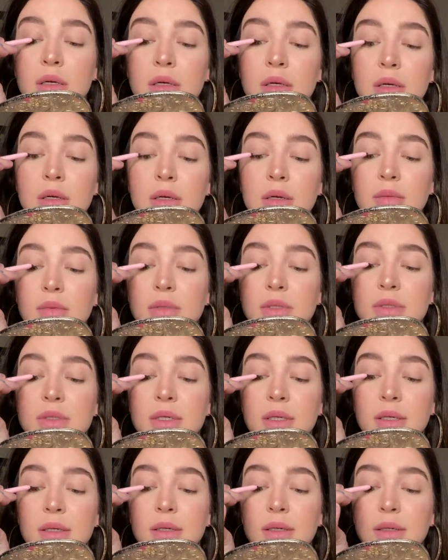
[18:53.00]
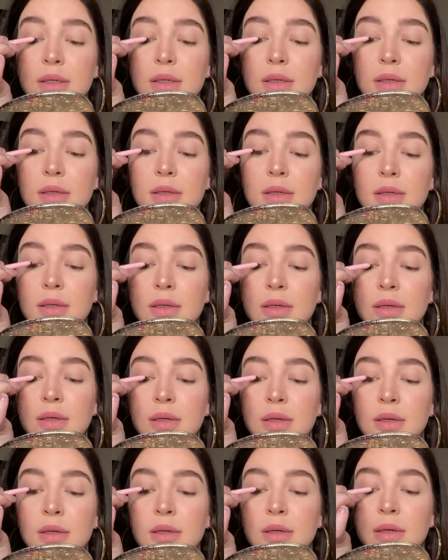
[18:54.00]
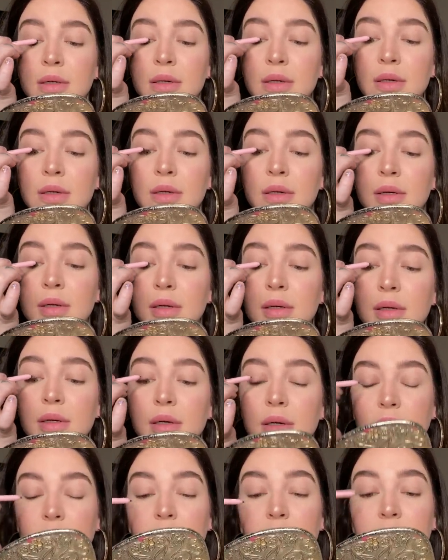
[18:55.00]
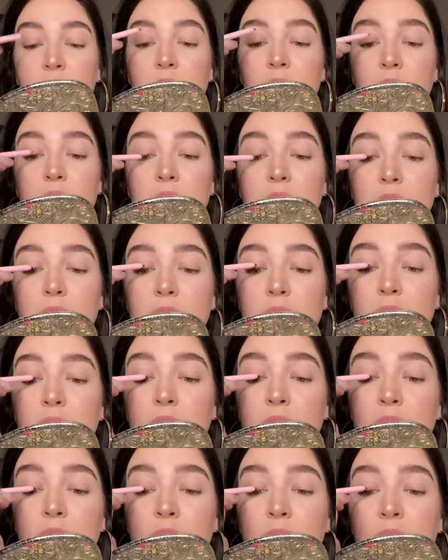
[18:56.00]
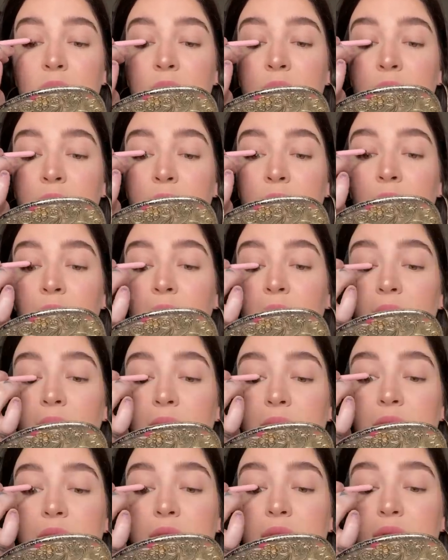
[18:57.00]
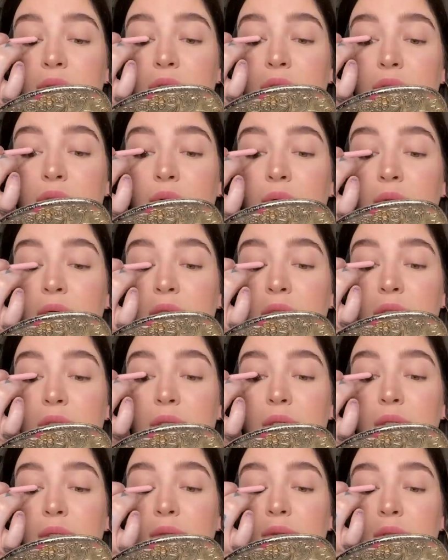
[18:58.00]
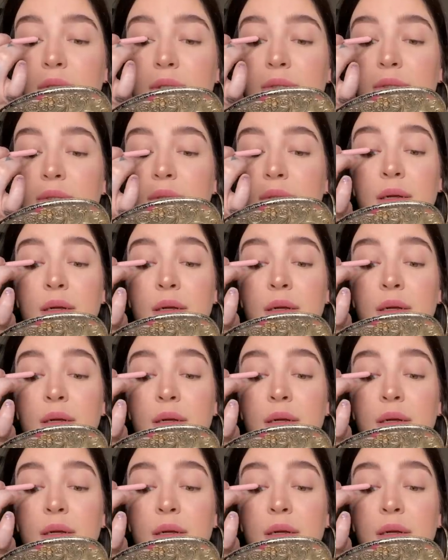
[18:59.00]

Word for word: And I'm just gonna go in. I like to do short strokes.